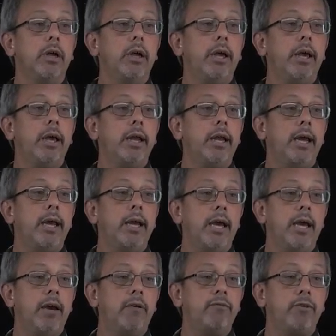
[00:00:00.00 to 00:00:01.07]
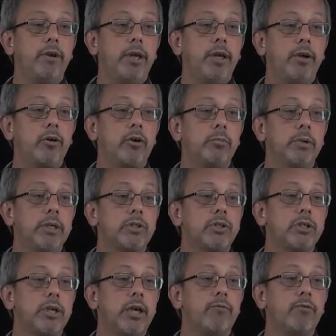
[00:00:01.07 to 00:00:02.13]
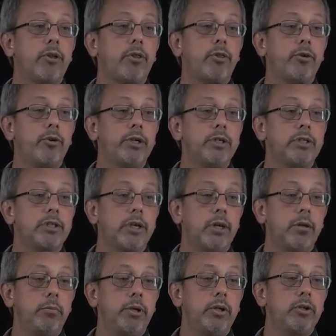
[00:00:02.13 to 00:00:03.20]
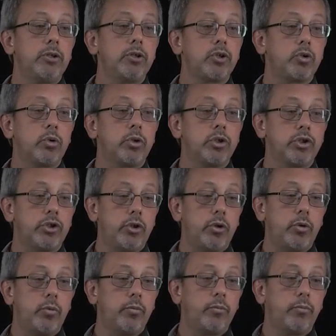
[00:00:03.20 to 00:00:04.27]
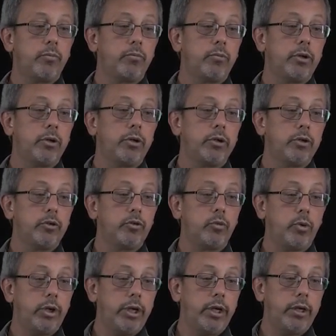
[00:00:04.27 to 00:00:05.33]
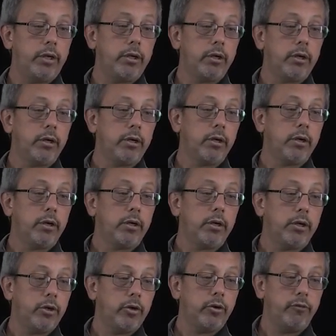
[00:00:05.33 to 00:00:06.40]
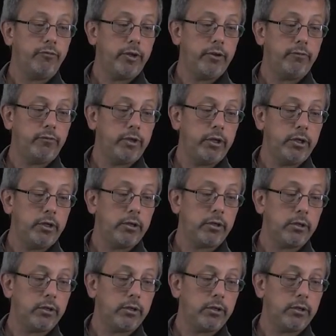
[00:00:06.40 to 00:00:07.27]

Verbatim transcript: And I have increments every 30 centimeters or so, 120, 150.